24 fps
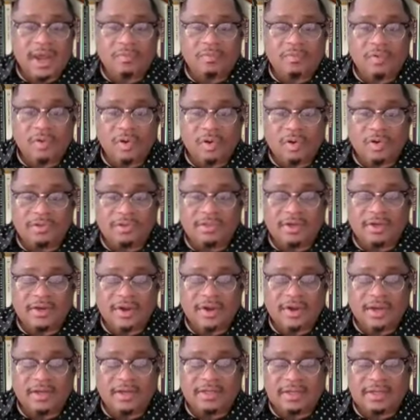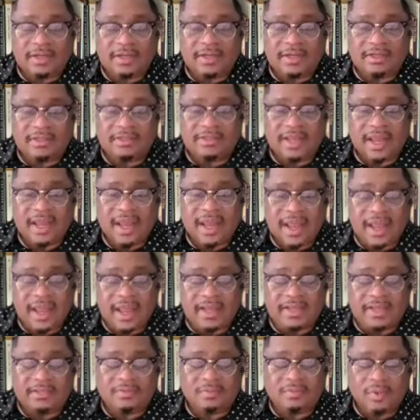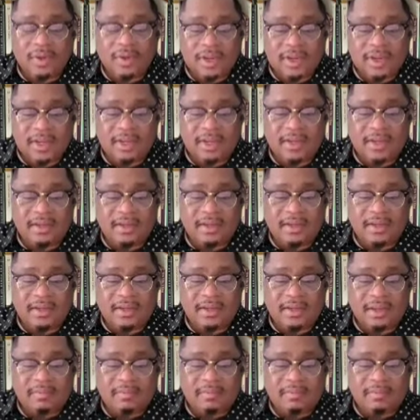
our words, and our deeds as we